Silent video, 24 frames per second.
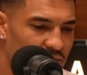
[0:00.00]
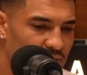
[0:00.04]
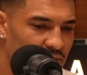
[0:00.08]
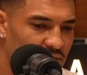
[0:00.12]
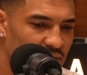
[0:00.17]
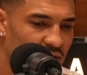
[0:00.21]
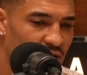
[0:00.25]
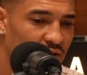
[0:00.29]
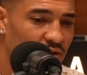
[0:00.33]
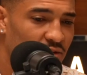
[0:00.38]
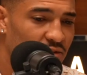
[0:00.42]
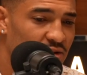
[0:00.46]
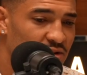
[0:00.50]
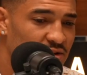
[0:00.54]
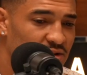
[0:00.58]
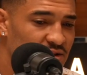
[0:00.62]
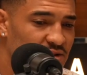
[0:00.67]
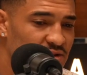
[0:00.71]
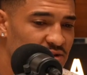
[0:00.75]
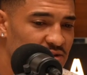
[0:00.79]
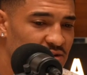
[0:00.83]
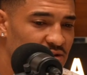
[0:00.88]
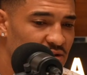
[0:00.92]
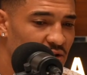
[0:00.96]
not only
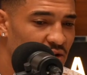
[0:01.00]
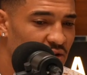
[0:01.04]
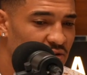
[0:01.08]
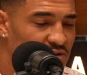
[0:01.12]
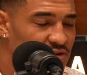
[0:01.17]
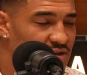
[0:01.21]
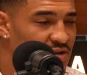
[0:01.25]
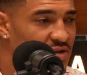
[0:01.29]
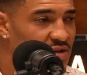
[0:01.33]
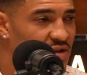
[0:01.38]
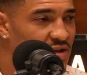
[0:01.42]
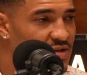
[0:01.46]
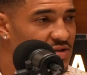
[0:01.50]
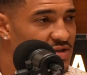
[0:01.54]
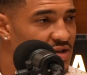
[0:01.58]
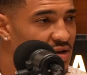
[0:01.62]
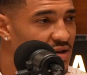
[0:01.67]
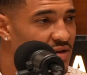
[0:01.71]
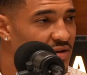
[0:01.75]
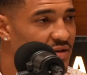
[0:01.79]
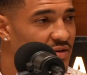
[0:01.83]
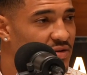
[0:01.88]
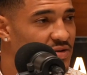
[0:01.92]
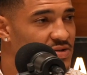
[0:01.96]
just coaching
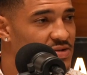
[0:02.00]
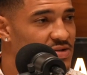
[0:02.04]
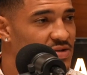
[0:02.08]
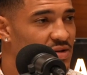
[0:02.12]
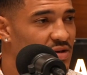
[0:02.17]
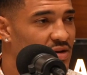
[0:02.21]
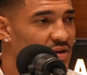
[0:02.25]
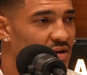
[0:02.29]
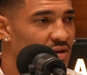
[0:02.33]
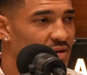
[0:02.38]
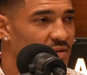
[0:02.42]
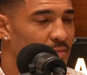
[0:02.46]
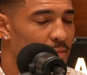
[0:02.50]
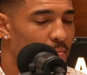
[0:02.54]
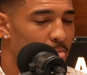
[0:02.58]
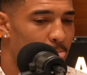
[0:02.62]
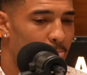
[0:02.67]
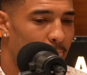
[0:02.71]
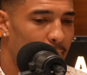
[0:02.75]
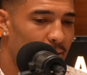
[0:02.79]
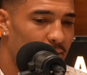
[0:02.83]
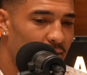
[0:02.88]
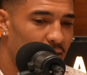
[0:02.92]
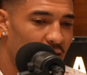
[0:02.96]
details,
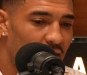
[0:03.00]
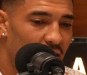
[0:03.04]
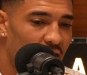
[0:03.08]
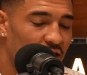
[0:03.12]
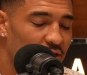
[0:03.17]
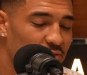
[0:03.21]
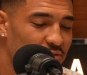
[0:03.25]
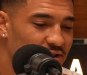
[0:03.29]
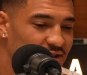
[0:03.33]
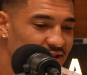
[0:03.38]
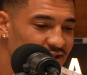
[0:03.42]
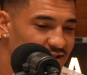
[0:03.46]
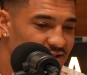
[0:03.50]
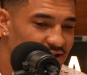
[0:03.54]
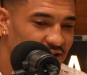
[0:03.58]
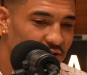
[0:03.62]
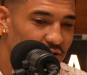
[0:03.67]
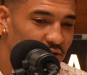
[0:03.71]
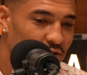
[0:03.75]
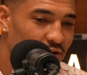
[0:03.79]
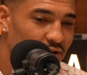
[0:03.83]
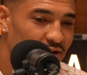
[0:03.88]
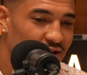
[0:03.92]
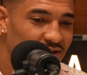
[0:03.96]
how to be detail
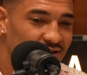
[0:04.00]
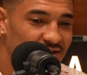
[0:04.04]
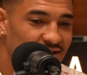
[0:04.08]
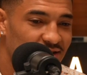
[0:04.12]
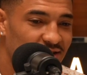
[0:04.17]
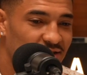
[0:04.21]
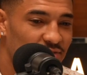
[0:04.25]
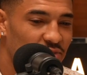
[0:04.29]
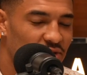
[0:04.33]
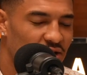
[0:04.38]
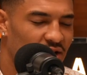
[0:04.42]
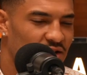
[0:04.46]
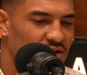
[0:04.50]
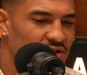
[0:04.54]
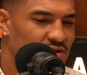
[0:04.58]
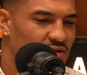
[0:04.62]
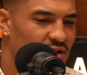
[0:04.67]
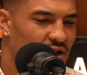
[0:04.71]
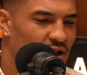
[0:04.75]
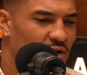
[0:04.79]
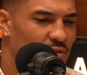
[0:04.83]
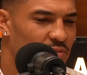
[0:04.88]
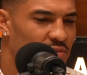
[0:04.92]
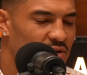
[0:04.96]
oriented, but also
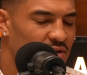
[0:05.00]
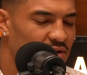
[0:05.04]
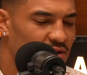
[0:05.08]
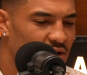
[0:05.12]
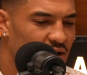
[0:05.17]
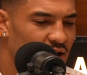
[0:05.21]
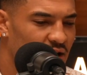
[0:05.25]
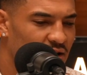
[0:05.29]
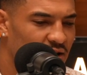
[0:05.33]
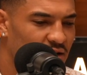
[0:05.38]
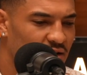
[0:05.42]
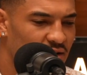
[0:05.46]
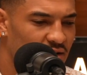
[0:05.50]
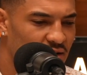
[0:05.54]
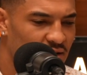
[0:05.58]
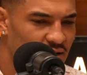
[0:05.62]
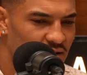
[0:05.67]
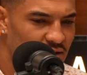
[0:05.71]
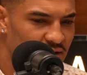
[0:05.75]
helping kind of